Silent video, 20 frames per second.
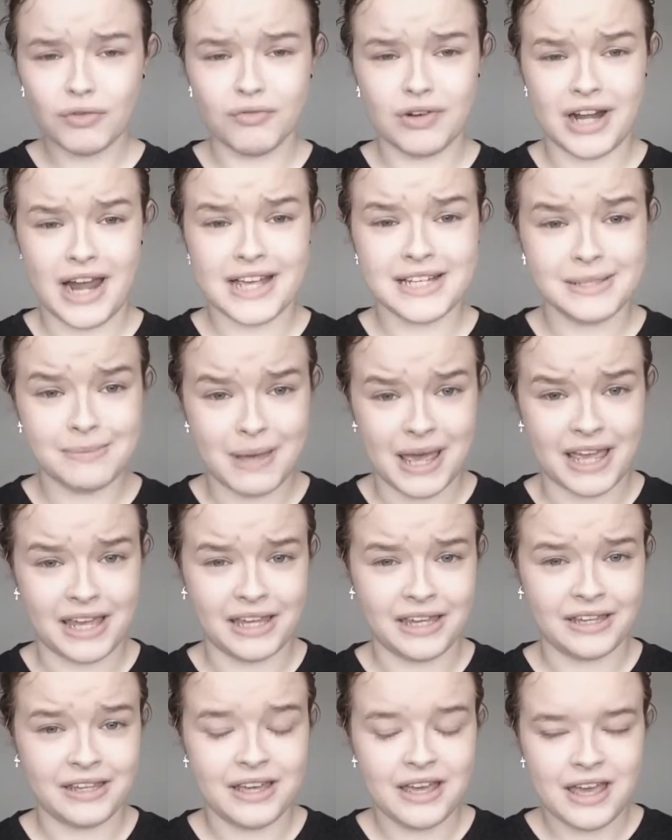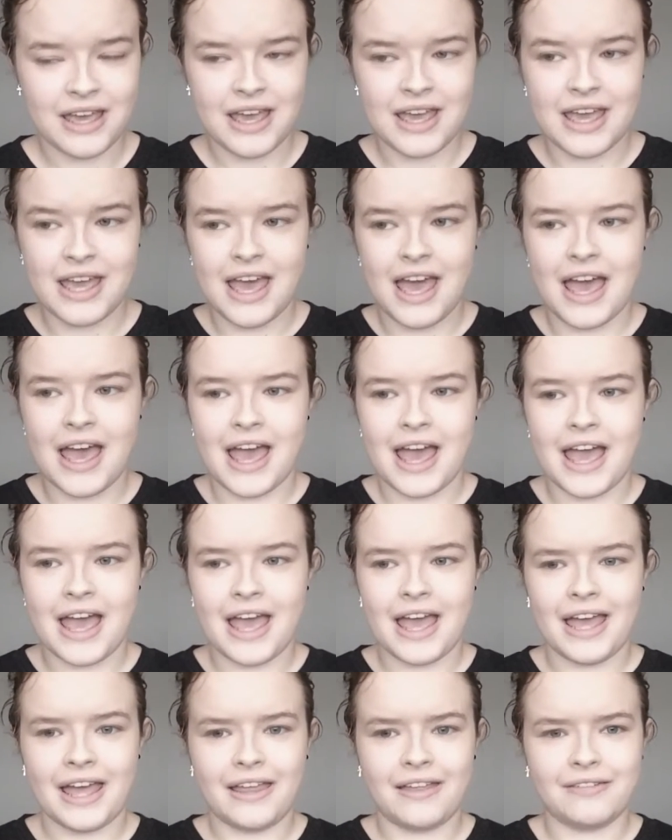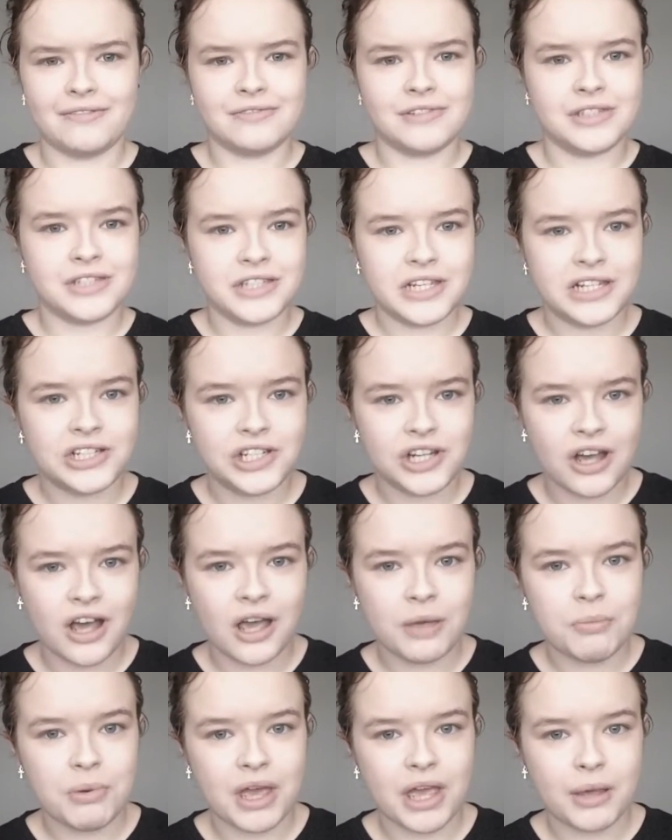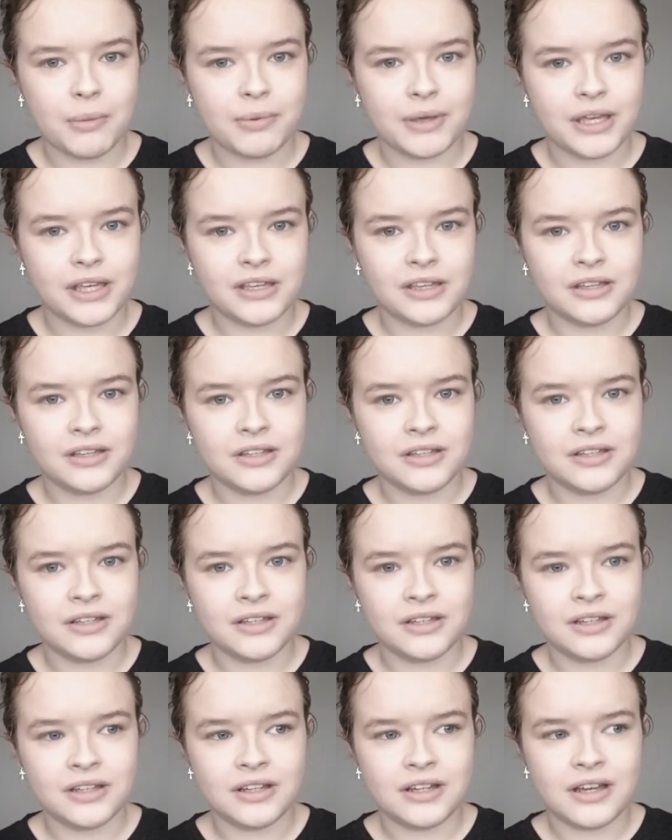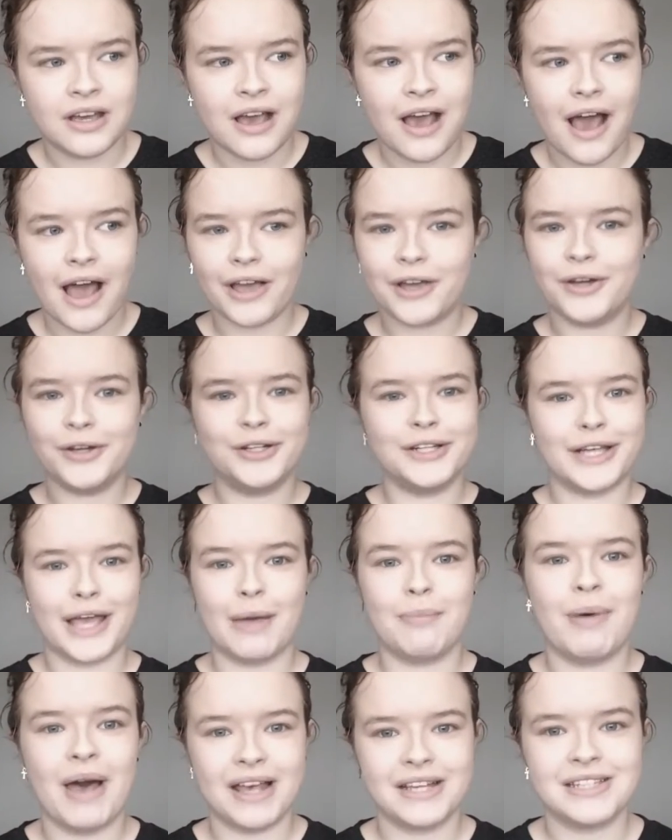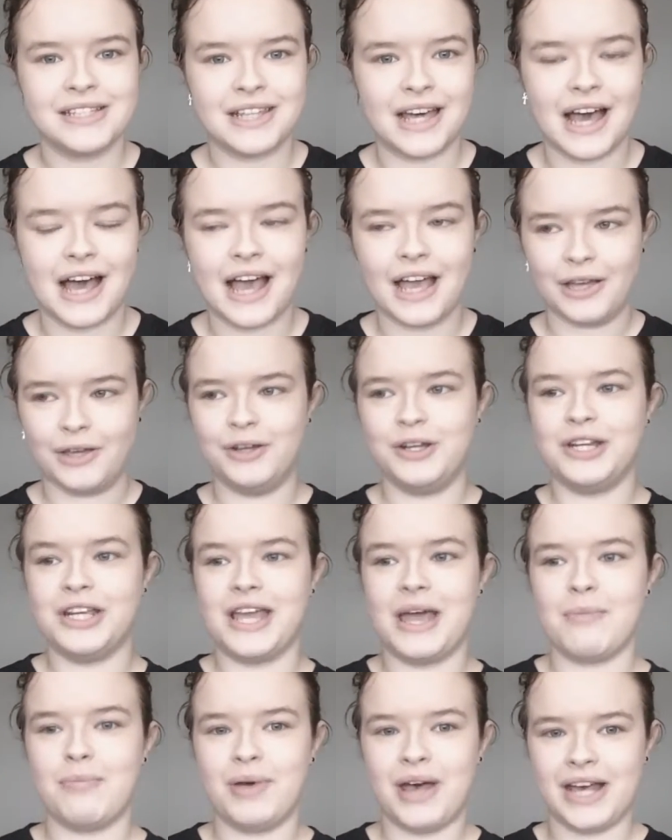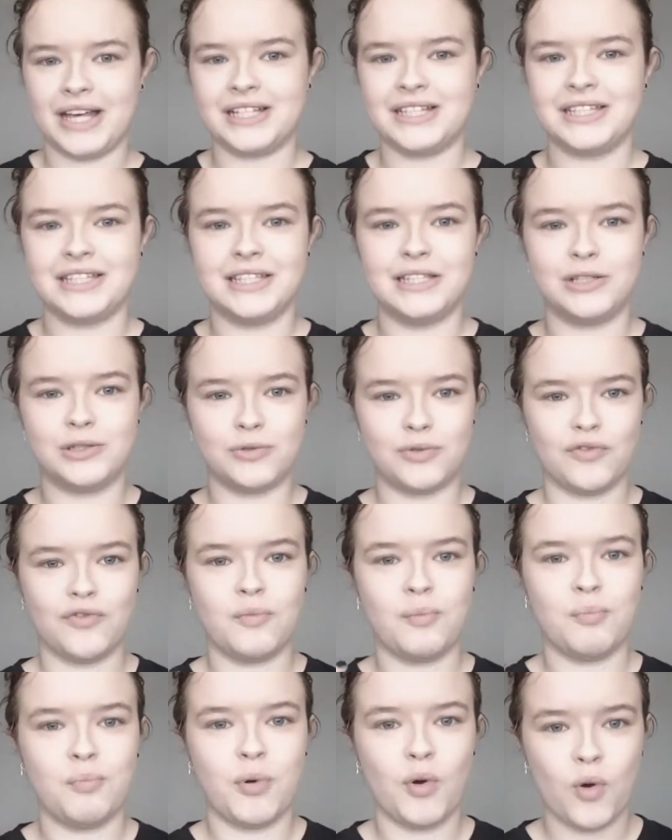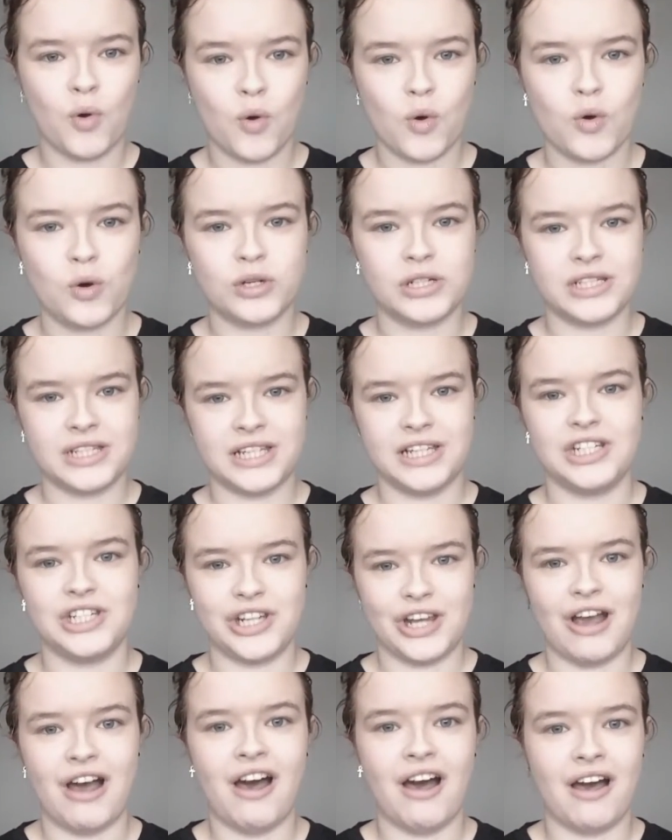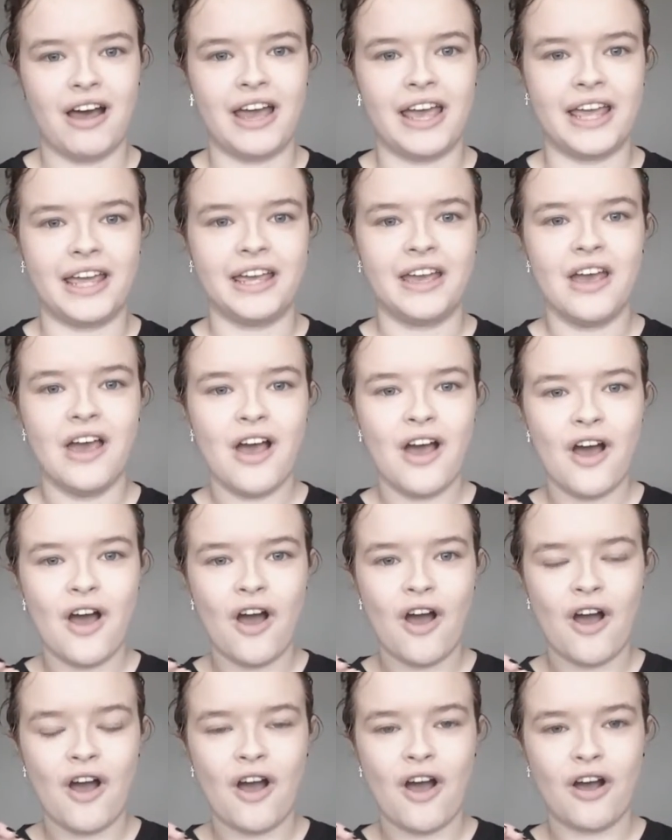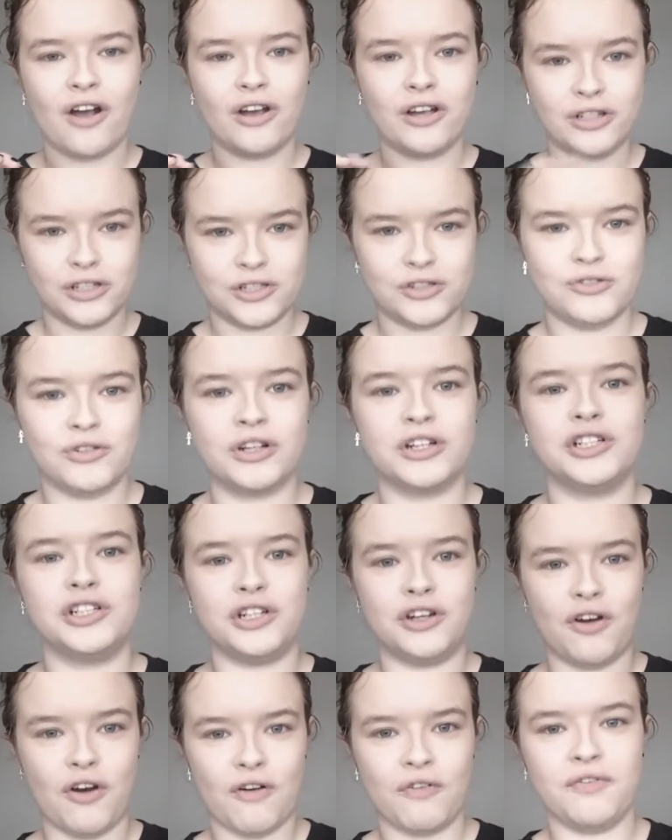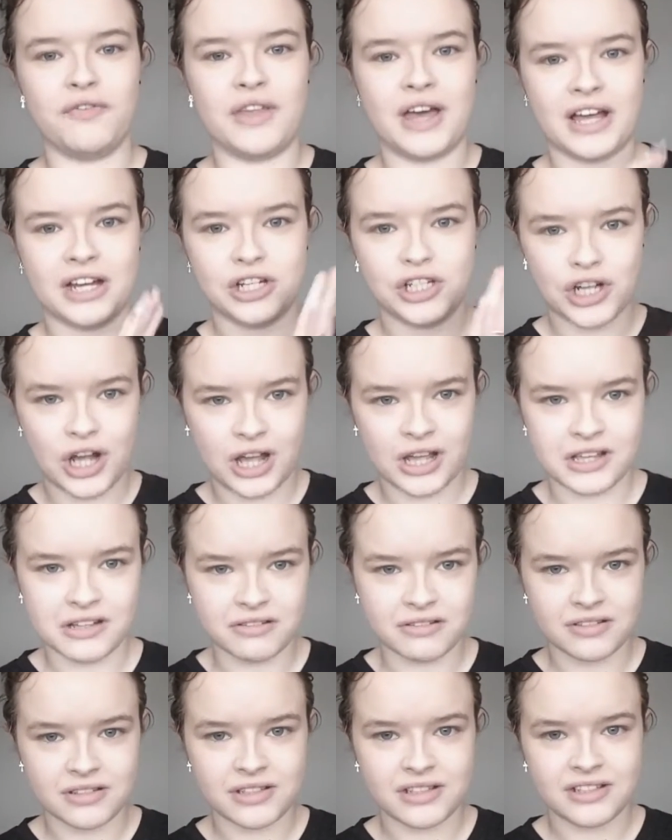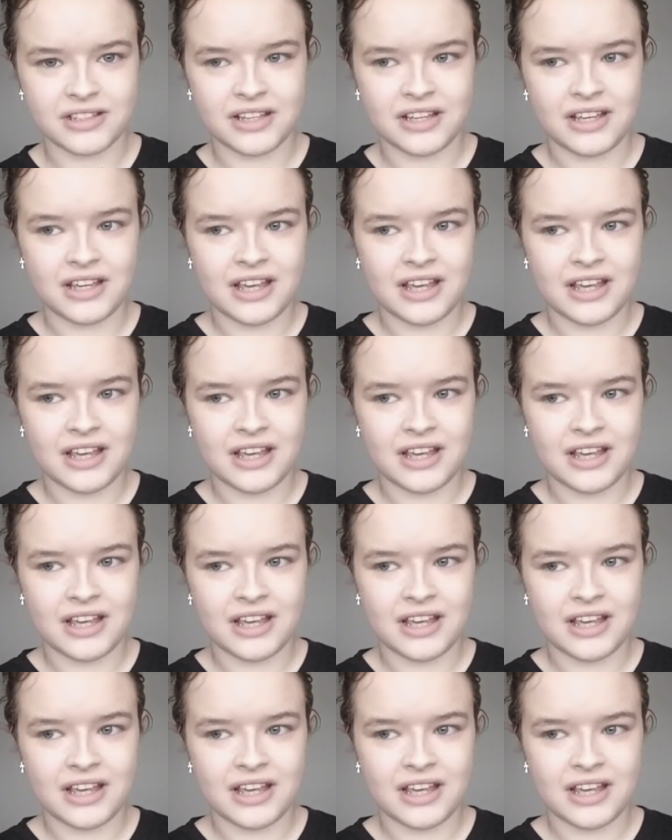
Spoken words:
Renesmee, CGI baby, I couldn't get past that. I couldn't get past the sort of poor CGI construction of that child.